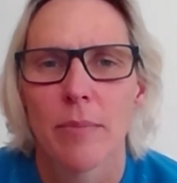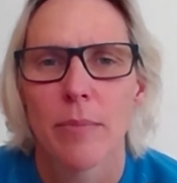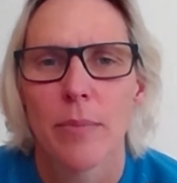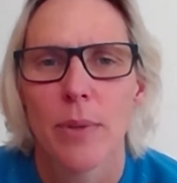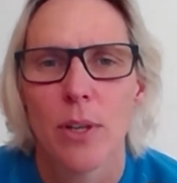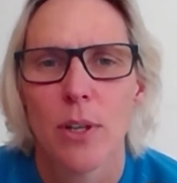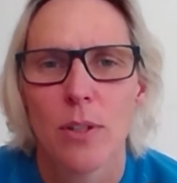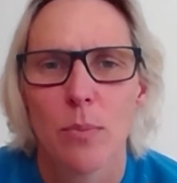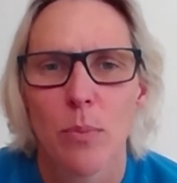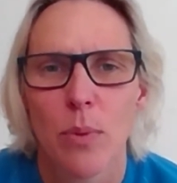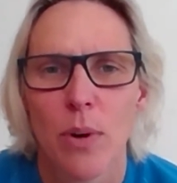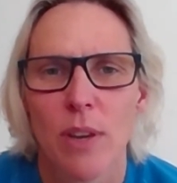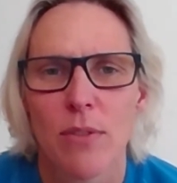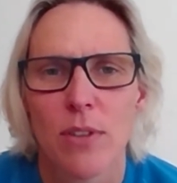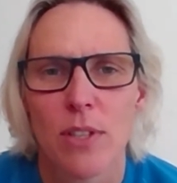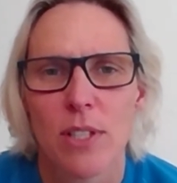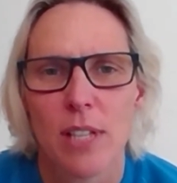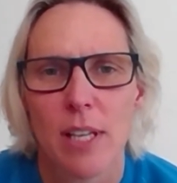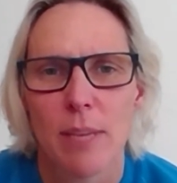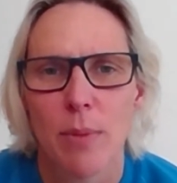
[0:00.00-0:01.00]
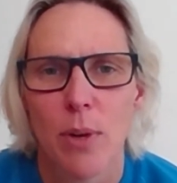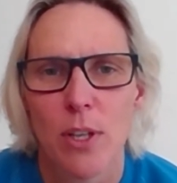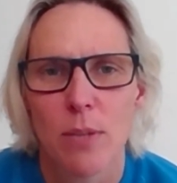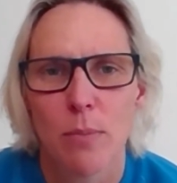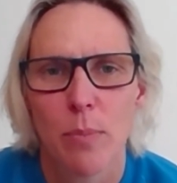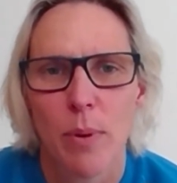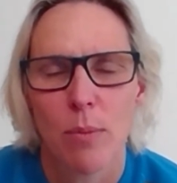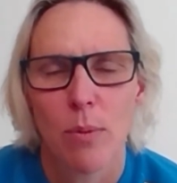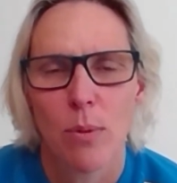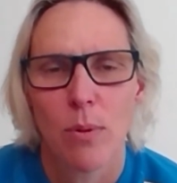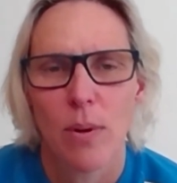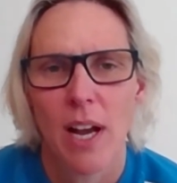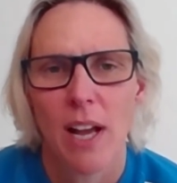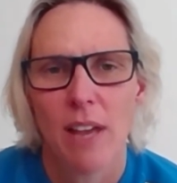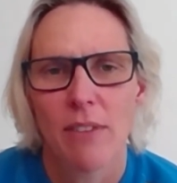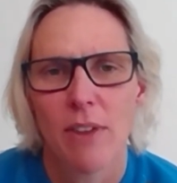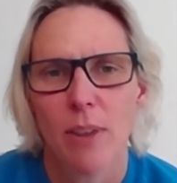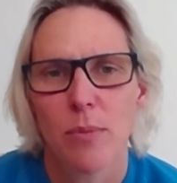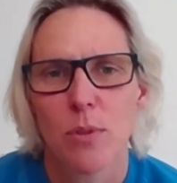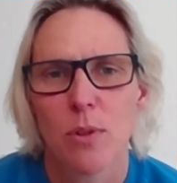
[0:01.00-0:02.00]
Because previously most people
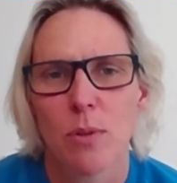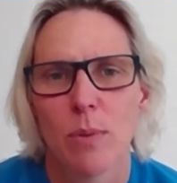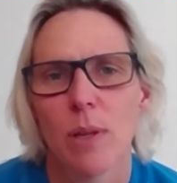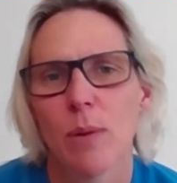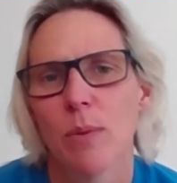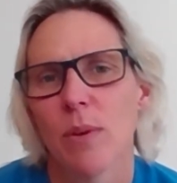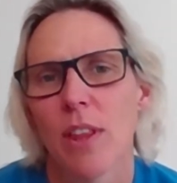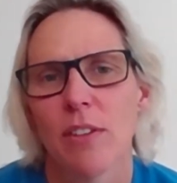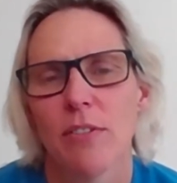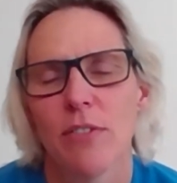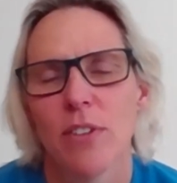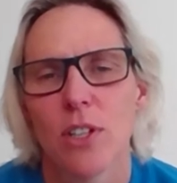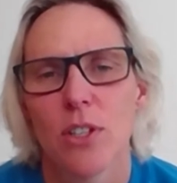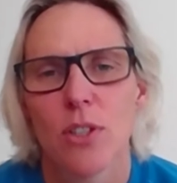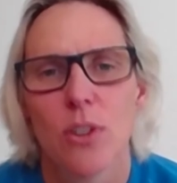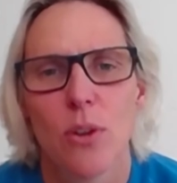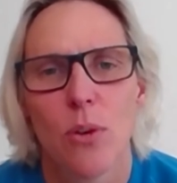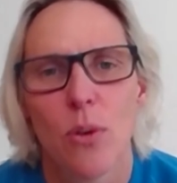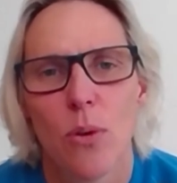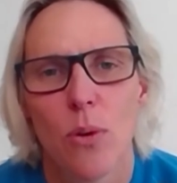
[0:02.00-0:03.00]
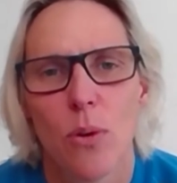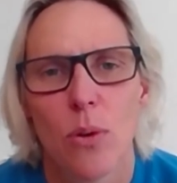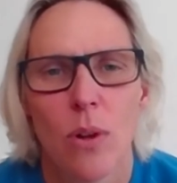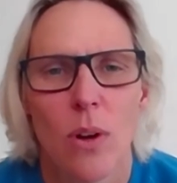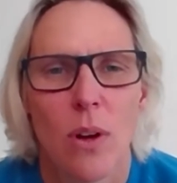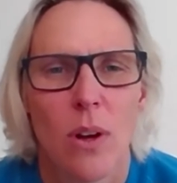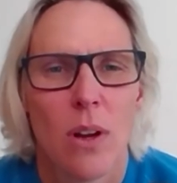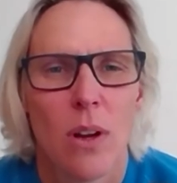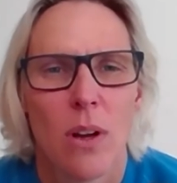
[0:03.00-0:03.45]
gave up swimming when they finished school